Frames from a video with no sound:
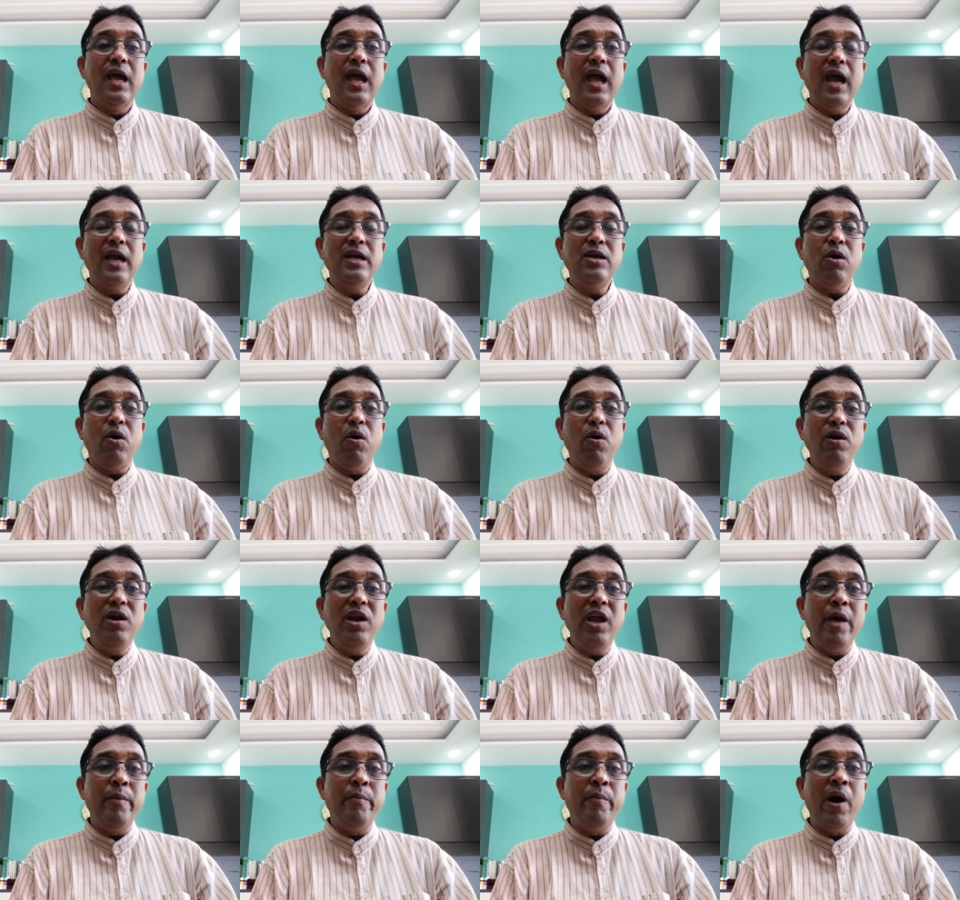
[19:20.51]
and
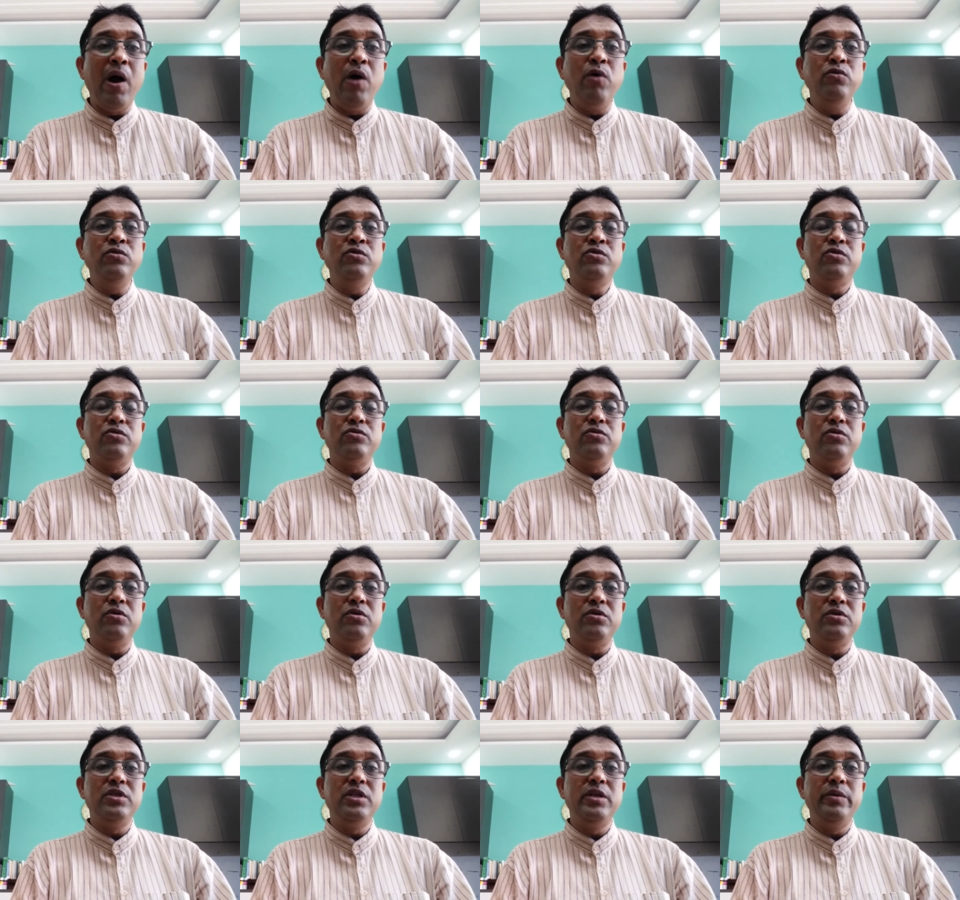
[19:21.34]
all about
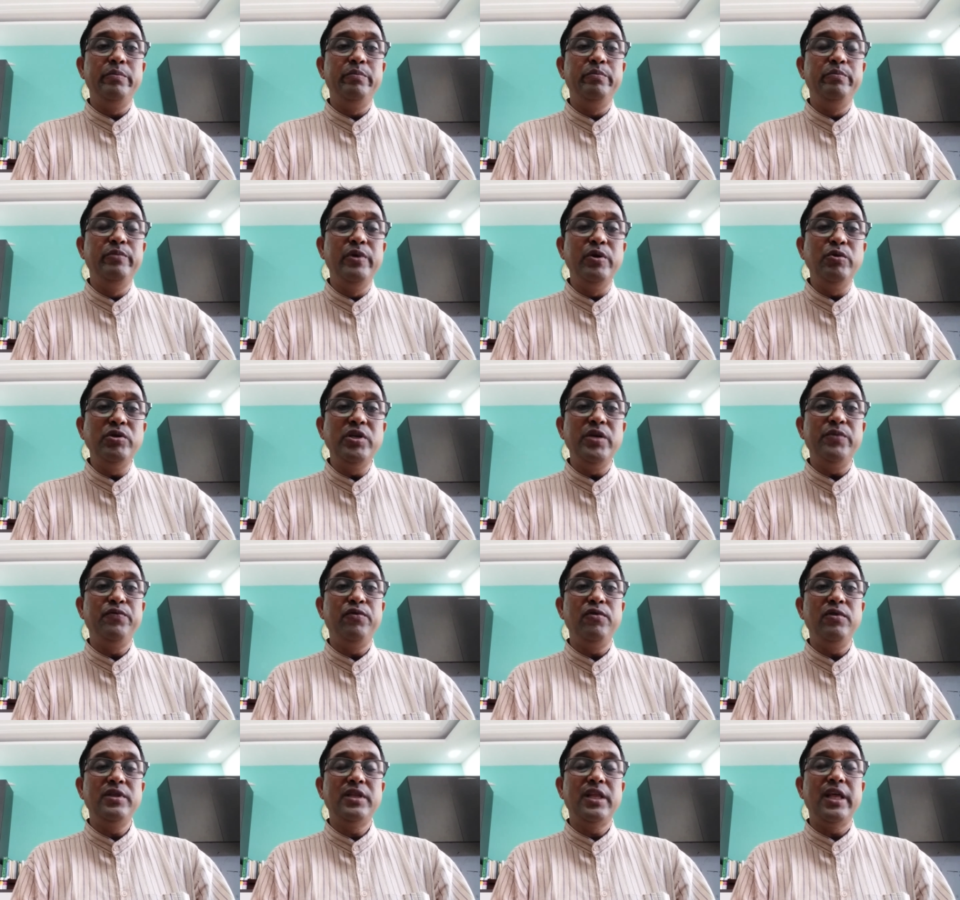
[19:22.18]
the
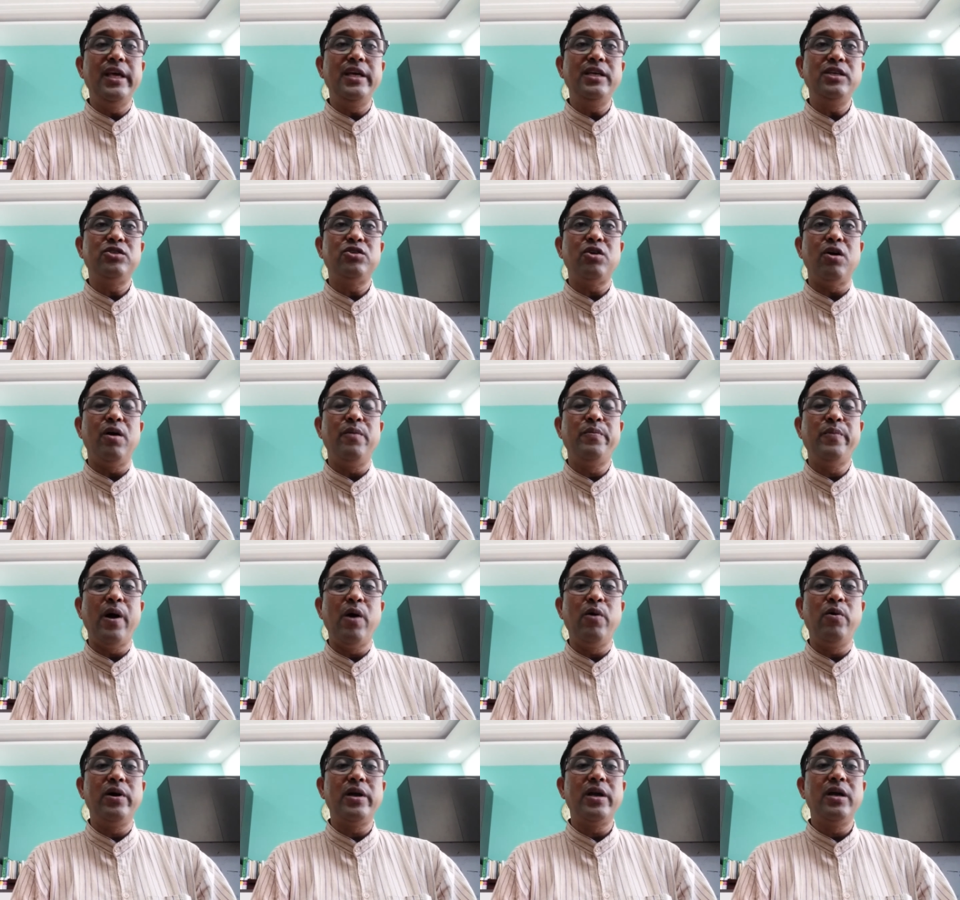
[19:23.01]
beautiful things of
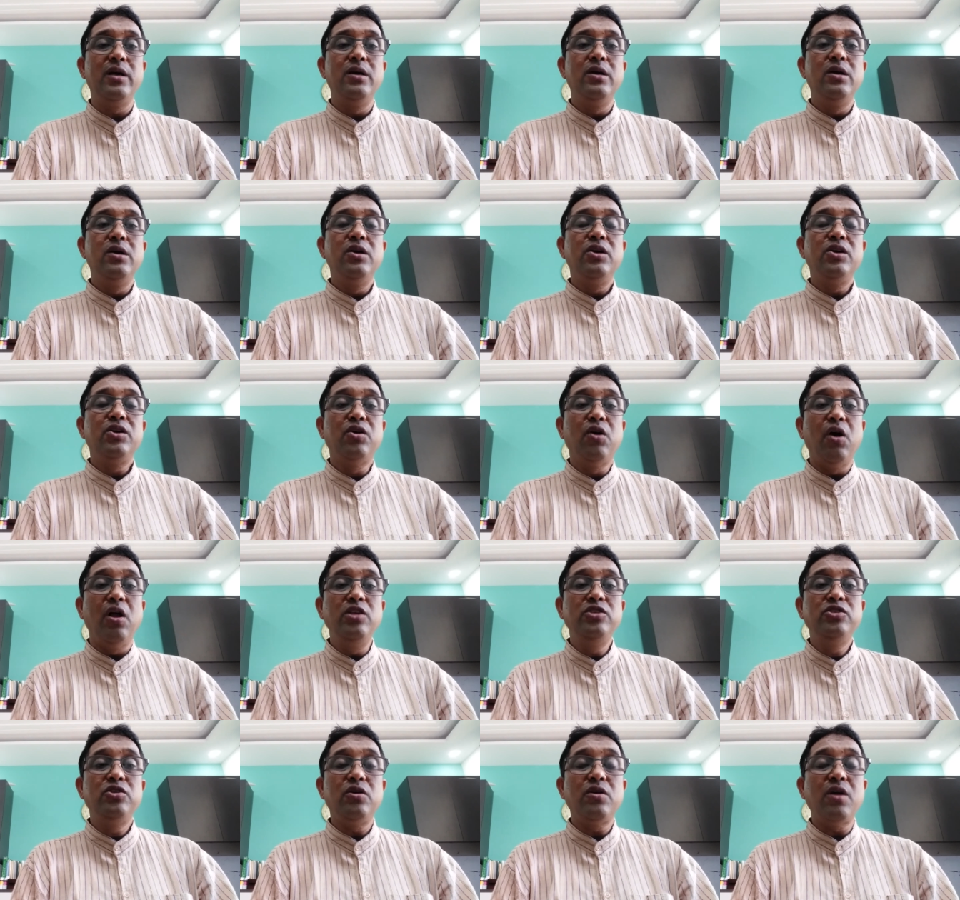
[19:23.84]
our
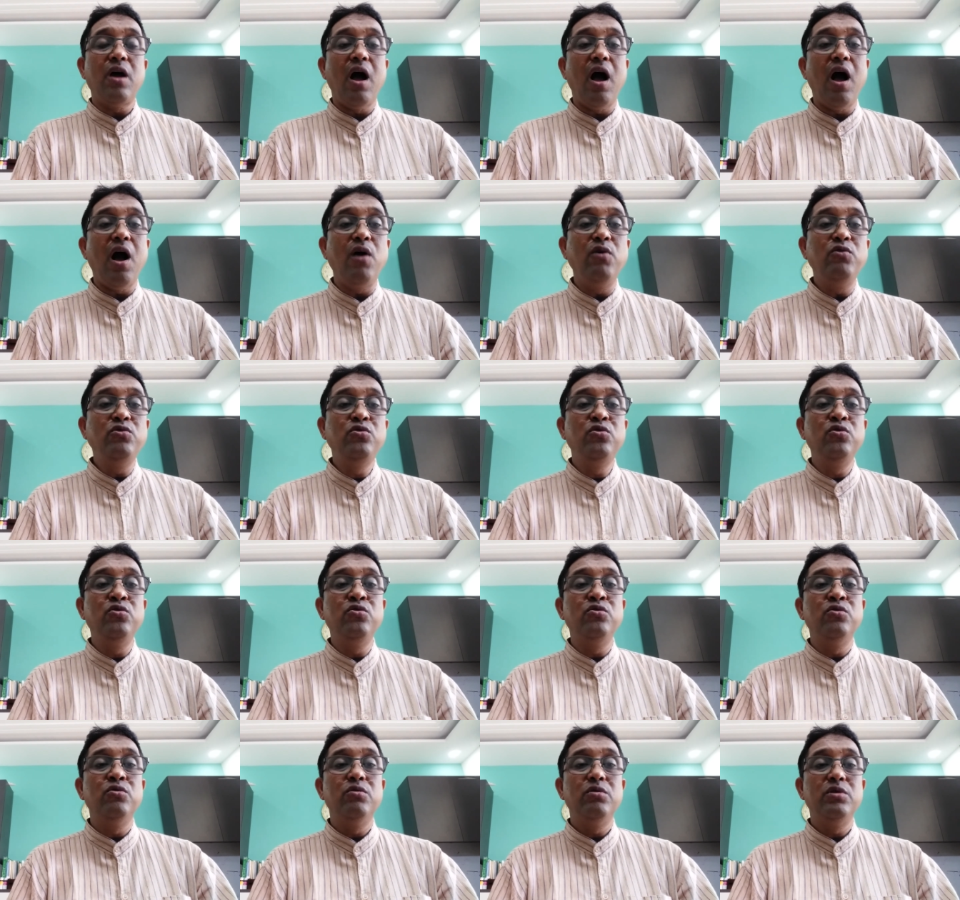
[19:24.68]
culture, how to